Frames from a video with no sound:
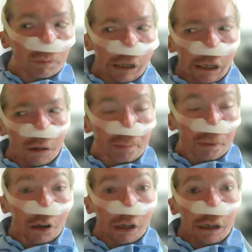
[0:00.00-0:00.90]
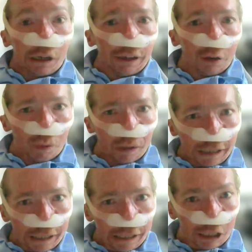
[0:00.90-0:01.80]
But either
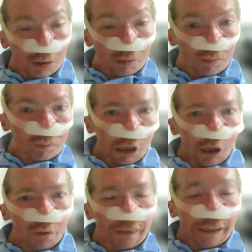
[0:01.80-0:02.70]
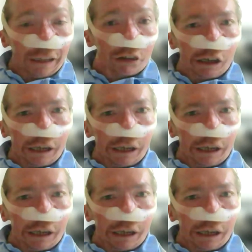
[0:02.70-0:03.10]
way, over that